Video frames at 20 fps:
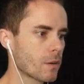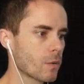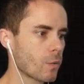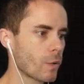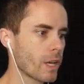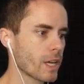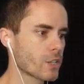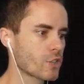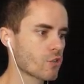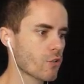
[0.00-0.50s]

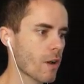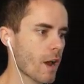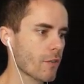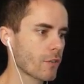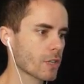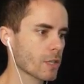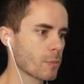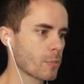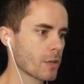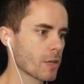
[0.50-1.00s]
We are
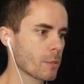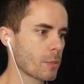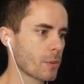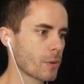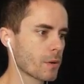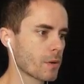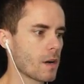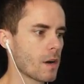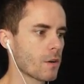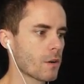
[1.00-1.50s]
driving the blimp.
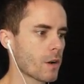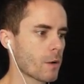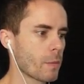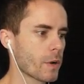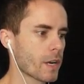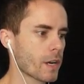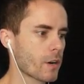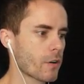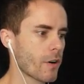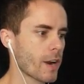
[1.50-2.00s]
Oh God,
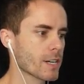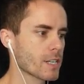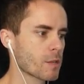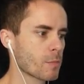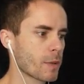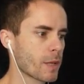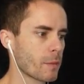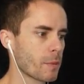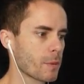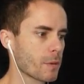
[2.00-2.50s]
we're gonna crash
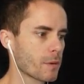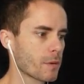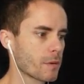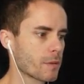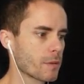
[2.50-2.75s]
the blimp.